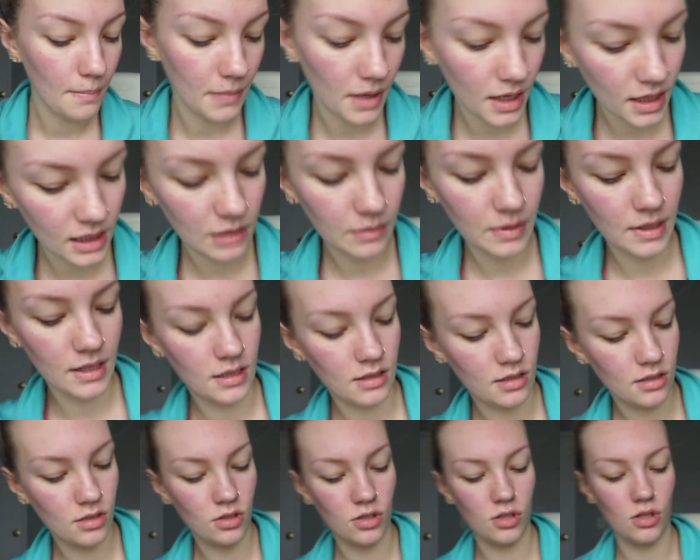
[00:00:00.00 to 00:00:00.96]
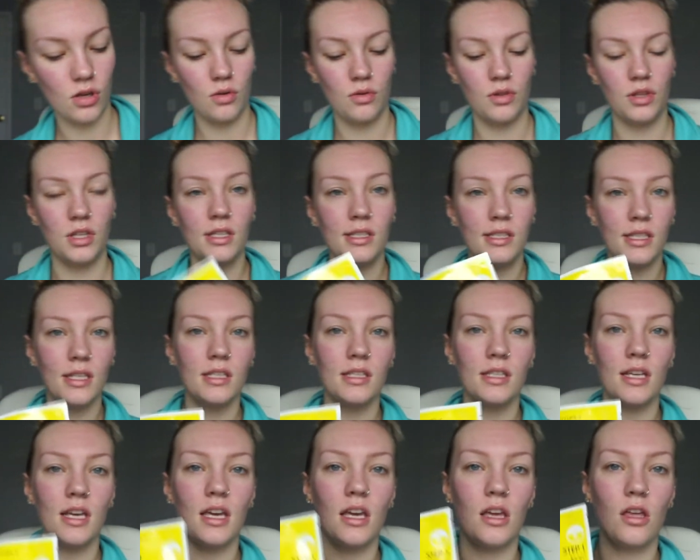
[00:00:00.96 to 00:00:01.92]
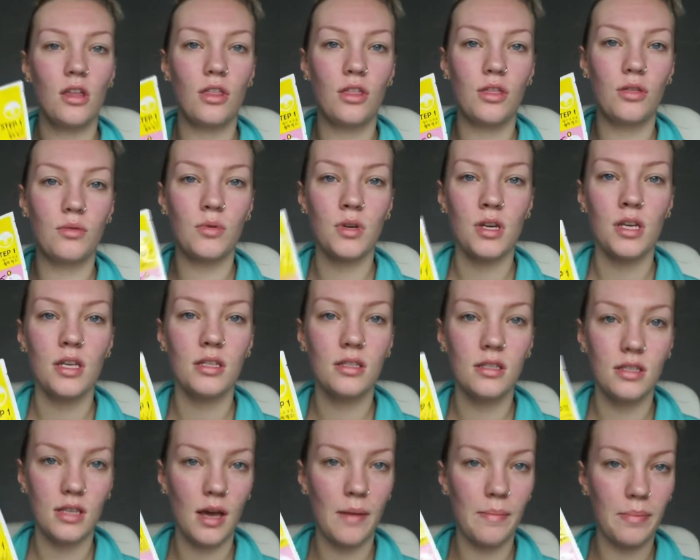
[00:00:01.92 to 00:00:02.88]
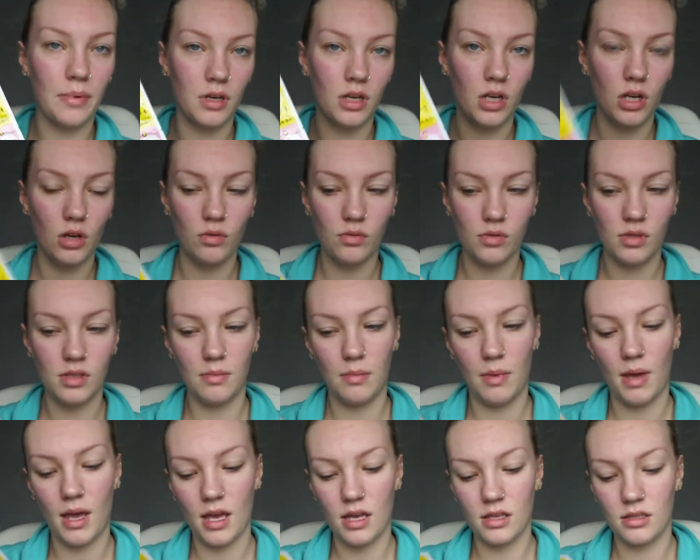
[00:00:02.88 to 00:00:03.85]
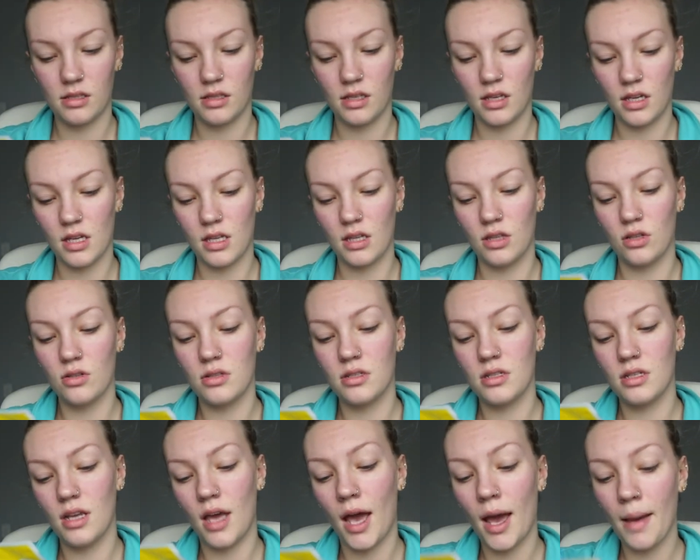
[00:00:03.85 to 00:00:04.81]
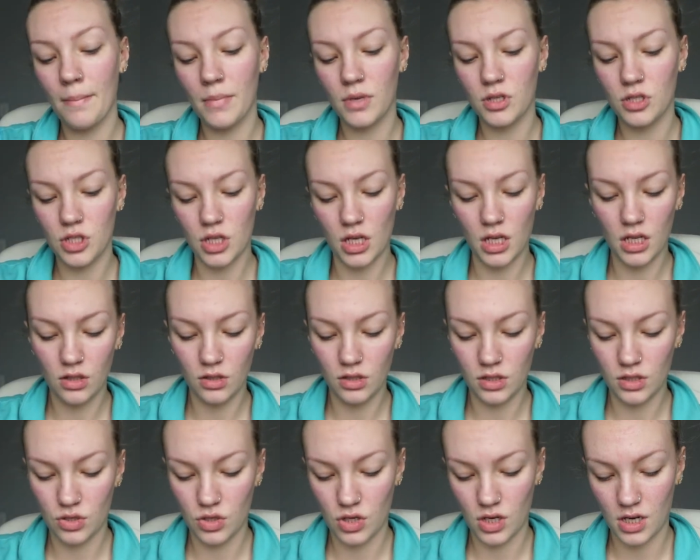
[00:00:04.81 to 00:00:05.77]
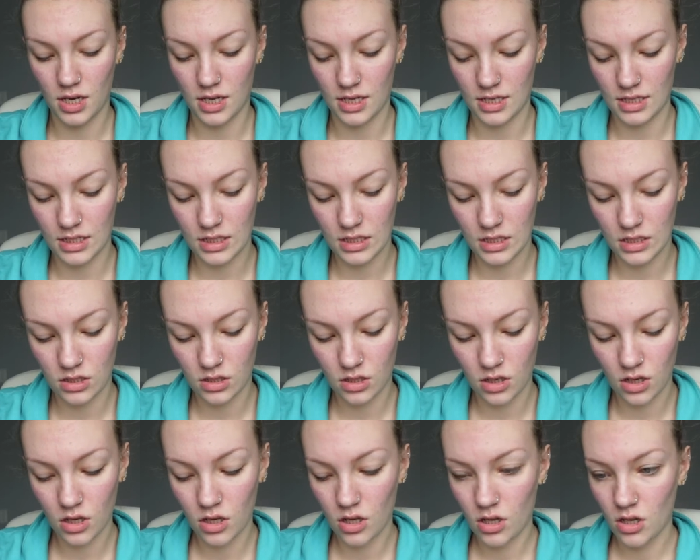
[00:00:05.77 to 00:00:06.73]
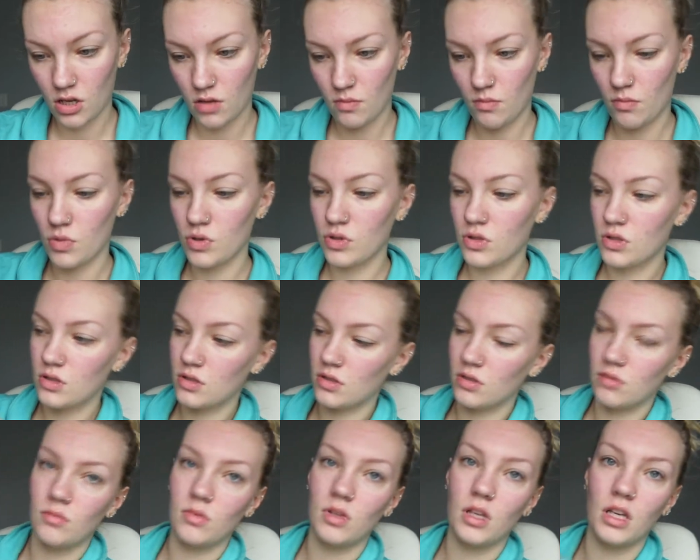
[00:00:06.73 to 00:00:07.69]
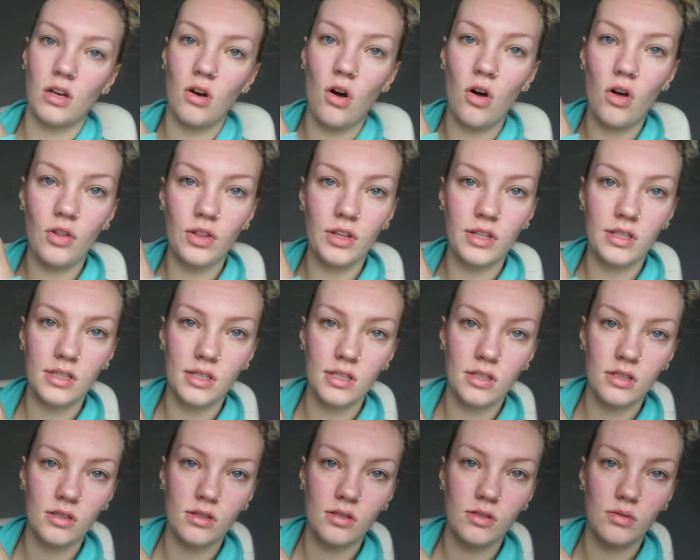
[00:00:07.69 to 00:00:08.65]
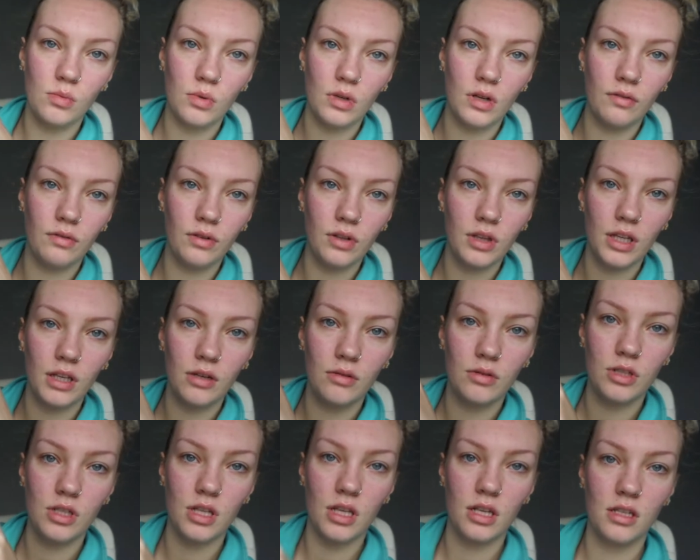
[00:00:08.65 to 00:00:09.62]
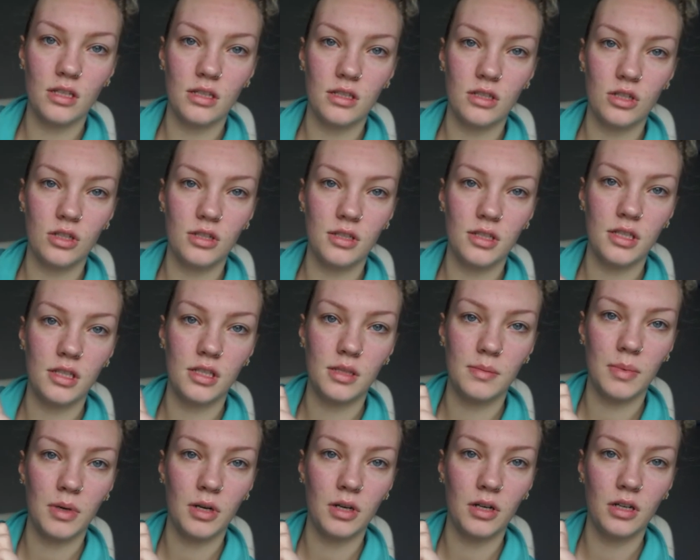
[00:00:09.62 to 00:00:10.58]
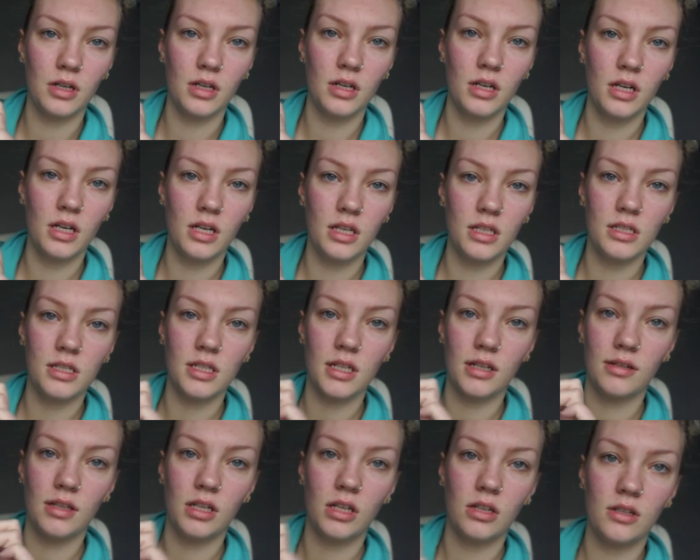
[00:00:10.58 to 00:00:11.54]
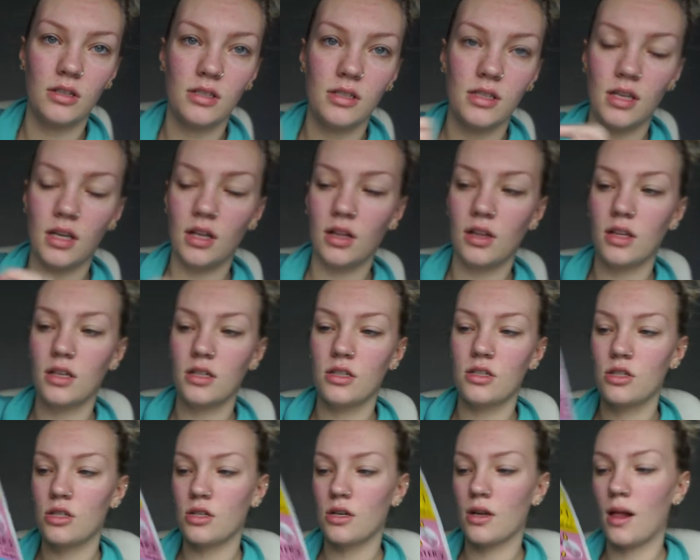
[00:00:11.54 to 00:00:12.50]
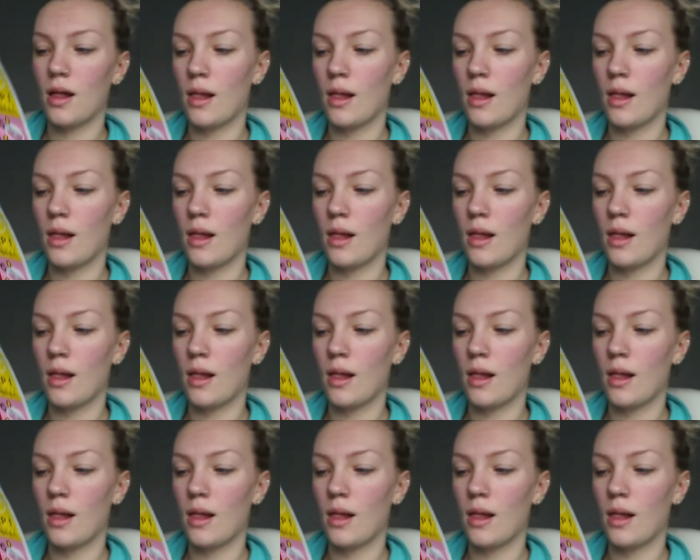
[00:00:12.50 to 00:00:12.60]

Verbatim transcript: But anyways, so this is a three-step nose mask and there's not much English on it. Most of, like, all this is whatever language that is, just this part down here is English.